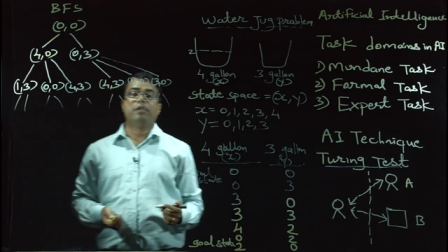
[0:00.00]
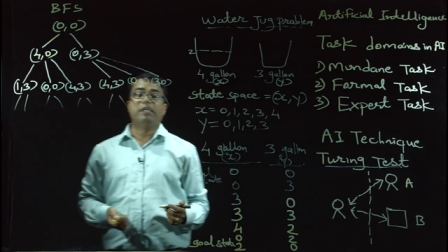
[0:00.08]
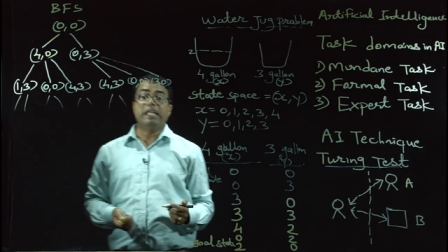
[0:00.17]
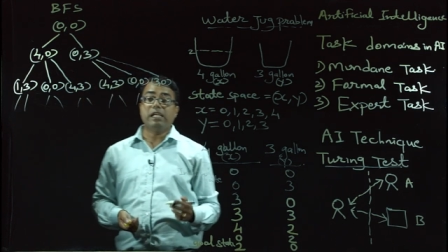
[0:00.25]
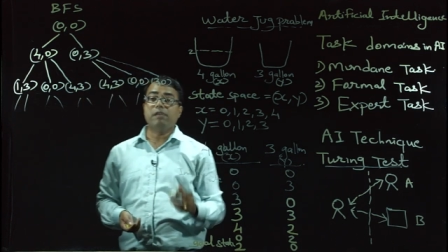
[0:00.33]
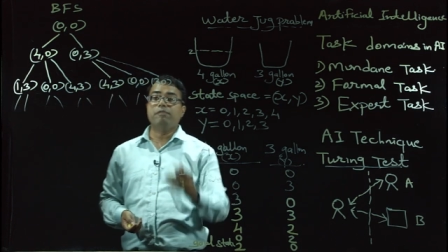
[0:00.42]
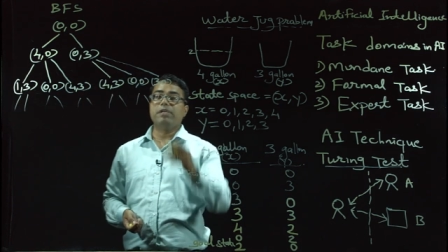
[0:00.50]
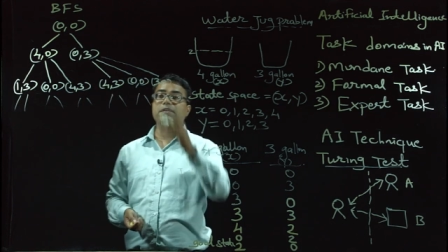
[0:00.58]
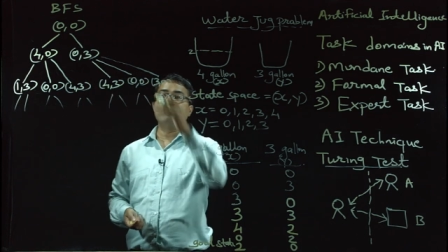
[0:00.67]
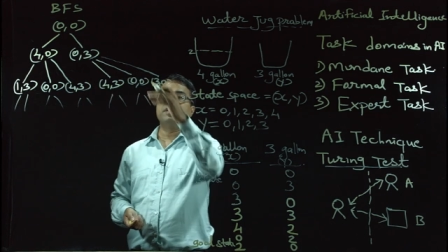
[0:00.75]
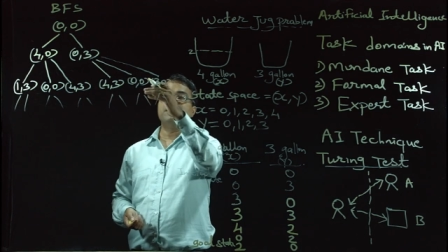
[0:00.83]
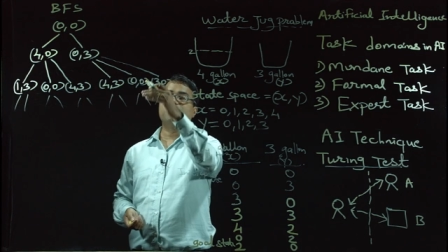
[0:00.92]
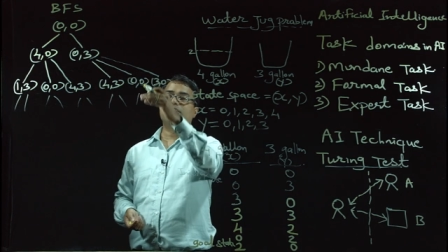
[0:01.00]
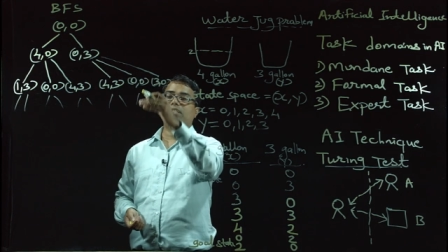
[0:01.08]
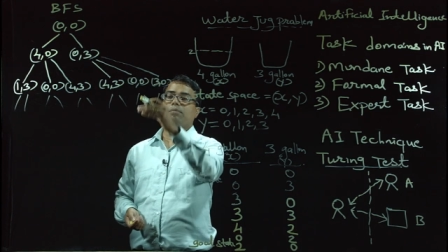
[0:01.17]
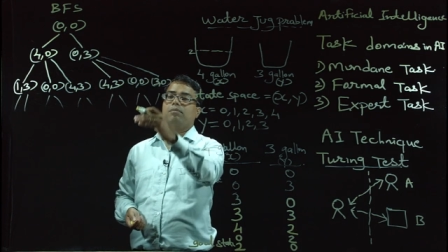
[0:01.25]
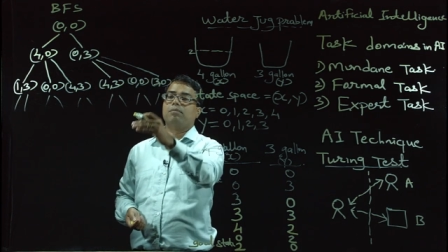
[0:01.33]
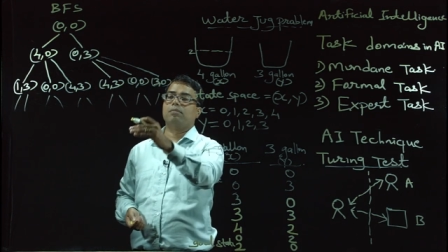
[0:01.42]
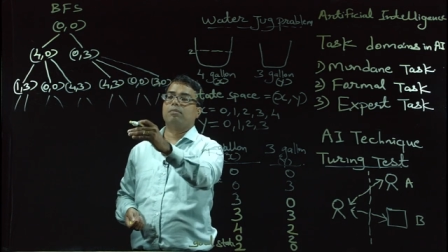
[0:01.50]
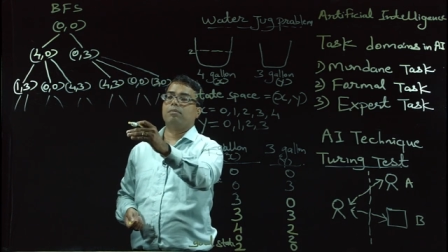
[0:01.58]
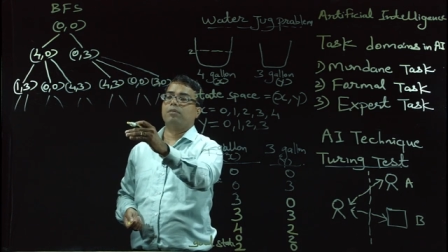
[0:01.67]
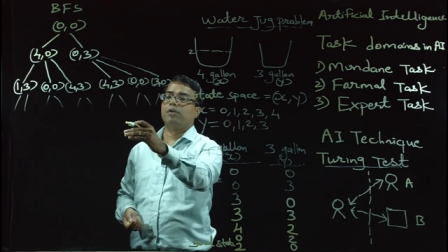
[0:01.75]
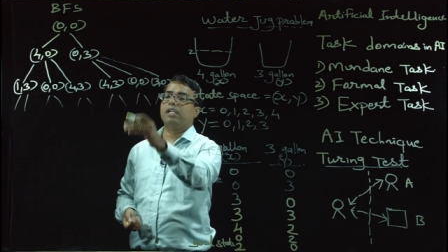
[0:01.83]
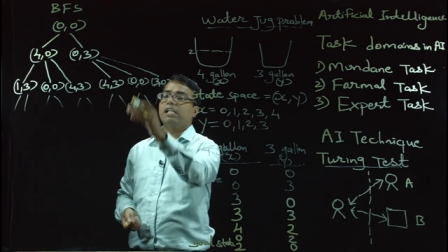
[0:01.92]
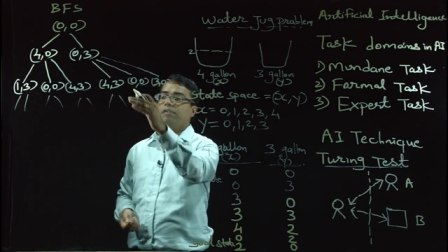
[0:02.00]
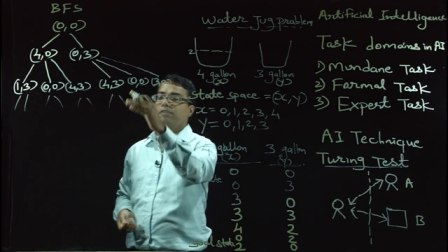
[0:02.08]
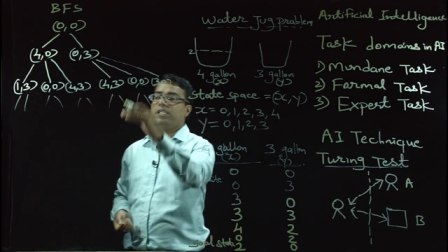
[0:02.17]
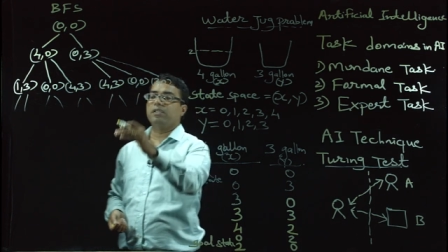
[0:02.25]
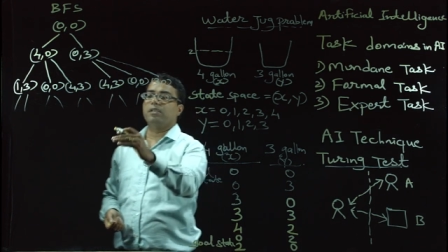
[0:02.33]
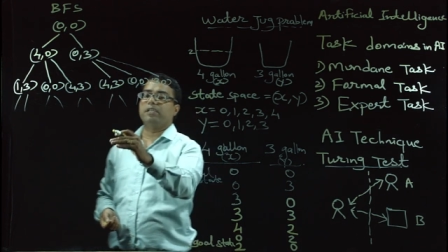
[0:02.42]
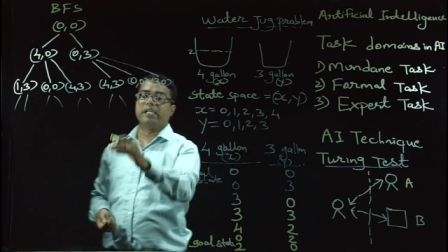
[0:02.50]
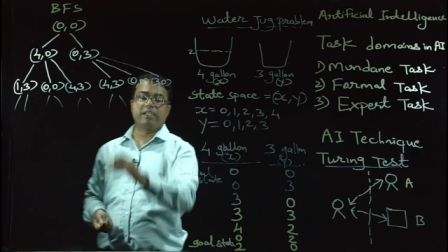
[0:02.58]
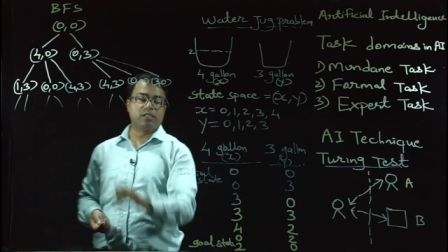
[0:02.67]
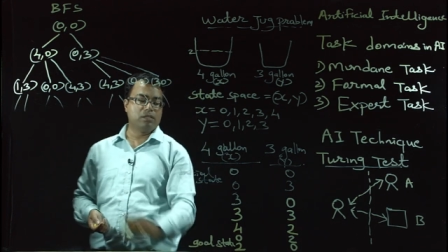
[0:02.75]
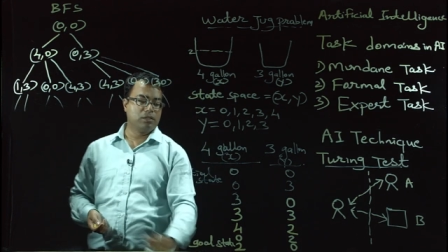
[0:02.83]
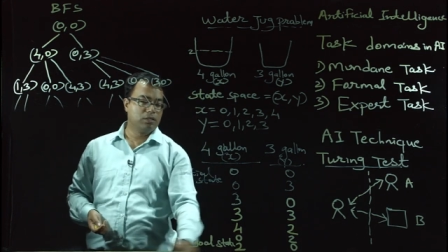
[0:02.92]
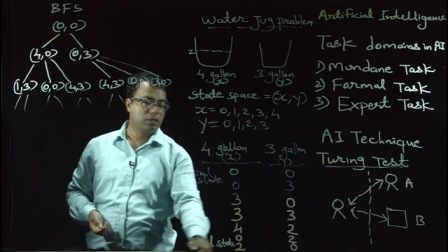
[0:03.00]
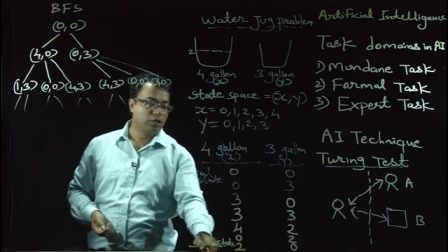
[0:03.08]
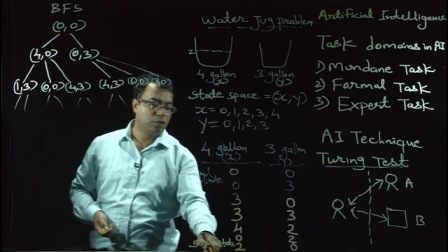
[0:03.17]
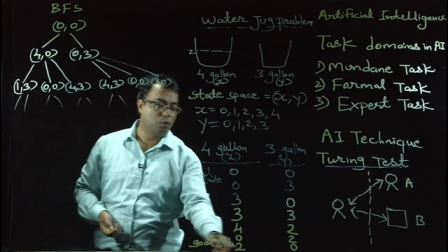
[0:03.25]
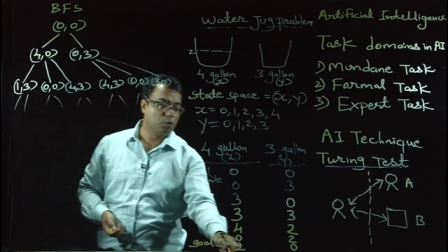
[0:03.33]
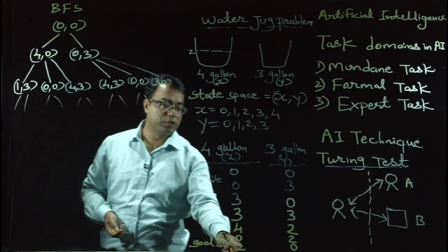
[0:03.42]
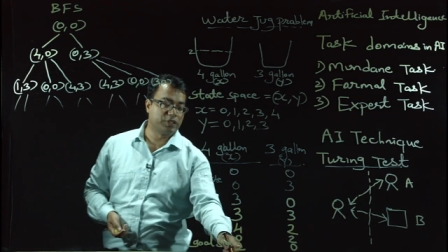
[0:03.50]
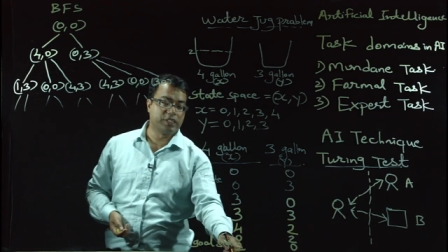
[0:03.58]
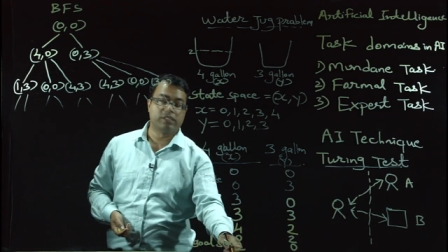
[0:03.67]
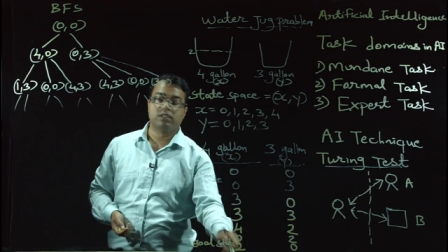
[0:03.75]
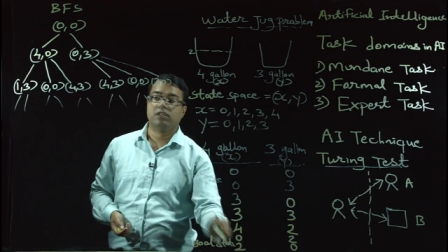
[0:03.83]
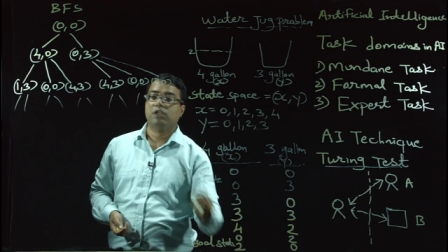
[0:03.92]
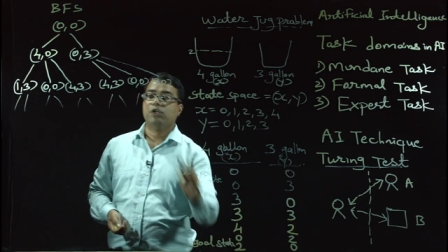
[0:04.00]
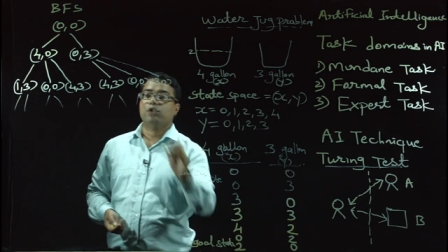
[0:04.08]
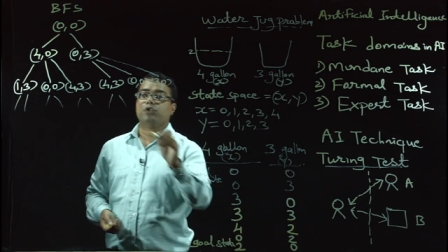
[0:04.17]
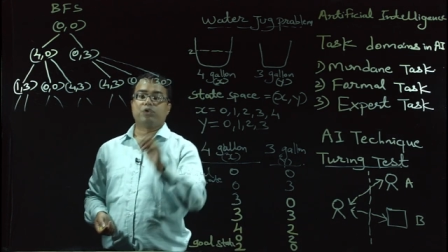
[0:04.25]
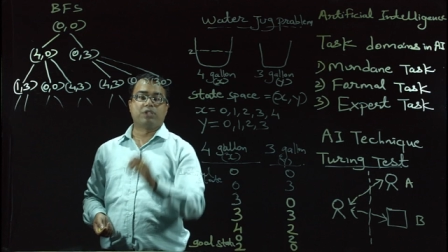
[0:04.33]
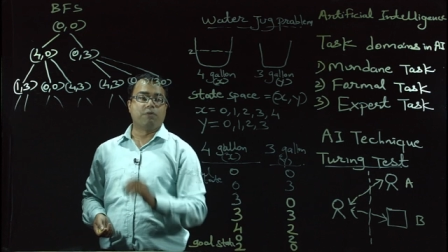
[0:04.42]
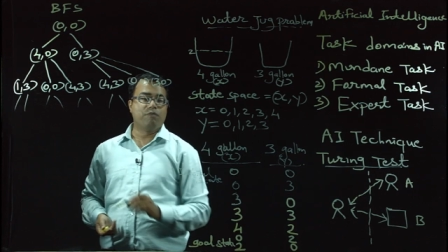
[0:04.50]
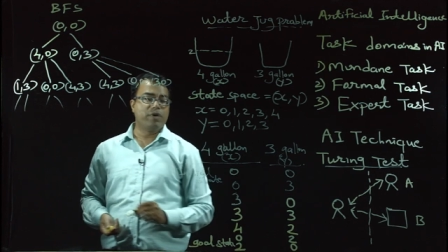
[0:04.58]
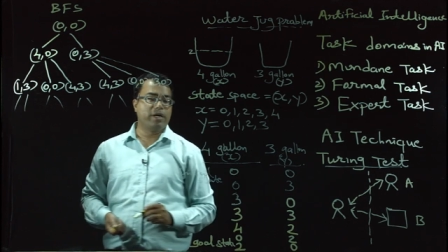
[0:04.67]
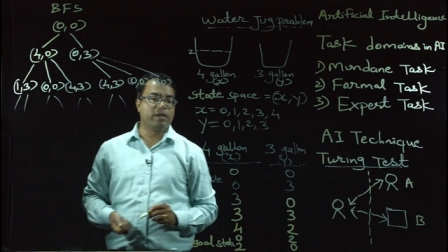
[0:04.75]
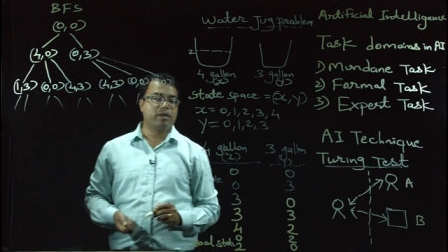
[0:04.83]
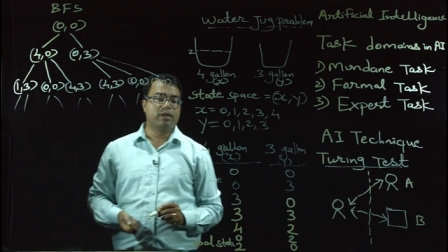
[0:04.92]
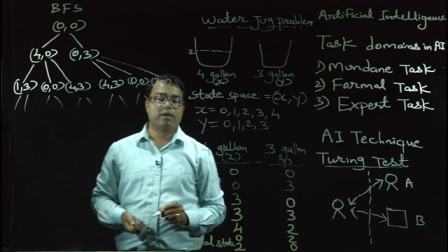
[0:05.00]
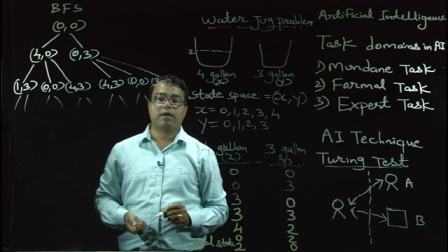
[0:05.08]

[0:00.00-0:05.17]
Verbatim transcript: till we reach some, till we get a goal state. So, somewhere